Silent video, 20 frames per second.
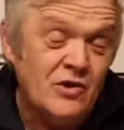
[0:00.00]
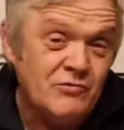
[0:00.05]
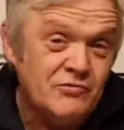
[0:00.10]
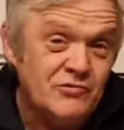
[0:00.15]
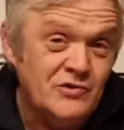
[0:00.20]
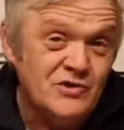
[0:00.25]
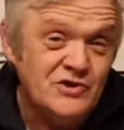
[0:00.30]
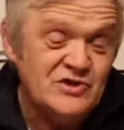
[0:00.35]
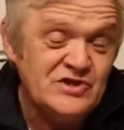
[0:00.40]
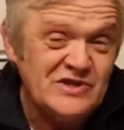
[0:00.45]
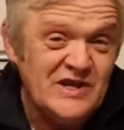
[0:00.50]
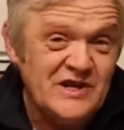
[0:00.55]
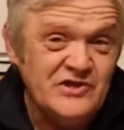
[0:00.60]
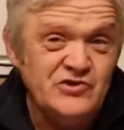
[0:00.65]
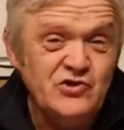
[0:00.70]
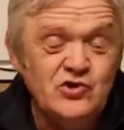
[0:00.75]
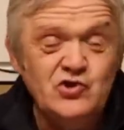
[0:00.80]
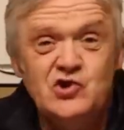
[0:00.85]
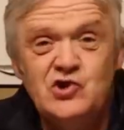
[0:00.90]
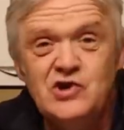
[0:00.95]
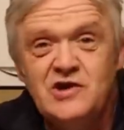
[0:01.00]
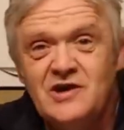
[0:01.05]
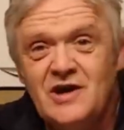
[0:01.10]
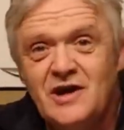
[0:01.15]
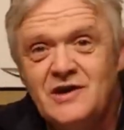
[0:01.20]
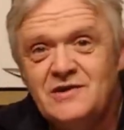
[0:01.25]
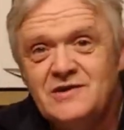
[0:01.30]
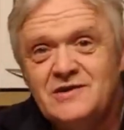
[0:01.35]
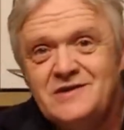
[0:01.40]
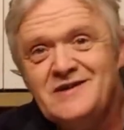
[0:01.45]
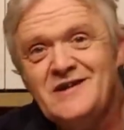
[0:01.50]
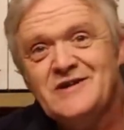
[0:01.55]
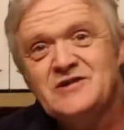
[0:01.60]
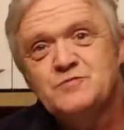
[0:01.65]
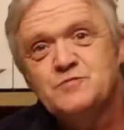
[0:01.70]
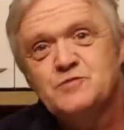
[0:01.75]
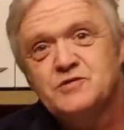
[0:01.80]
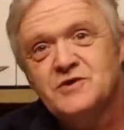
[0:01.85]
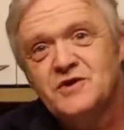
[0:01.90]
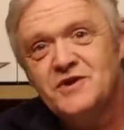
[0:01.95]
out of necessity
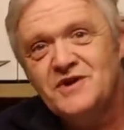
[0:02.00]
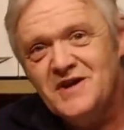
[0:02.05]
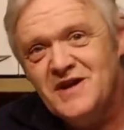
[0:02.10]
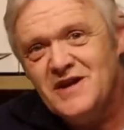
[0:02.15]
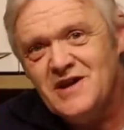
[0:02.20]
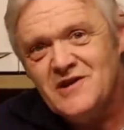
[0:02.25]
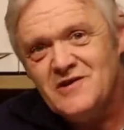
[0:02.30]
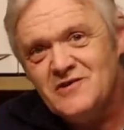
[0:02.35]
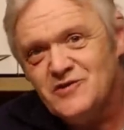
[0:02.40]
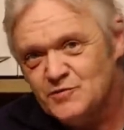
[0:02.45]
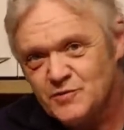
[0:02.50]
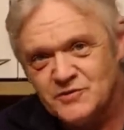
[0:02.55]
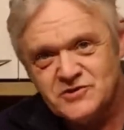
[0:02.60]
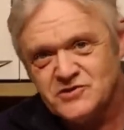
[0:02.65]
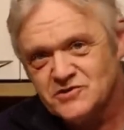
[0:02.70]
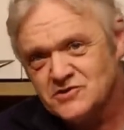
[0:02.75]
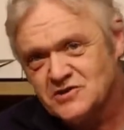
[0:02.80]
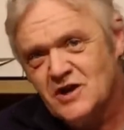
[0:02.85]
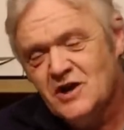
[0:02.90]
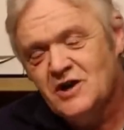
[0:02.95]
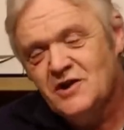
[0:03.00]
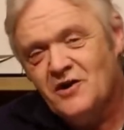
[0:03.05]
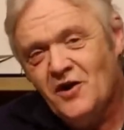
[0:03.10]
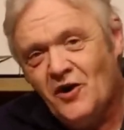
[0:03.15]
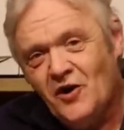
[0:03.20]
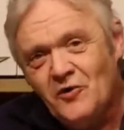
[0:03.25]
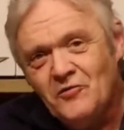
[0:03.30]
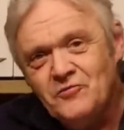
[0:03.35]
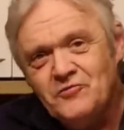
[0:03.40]
and desperate need, which is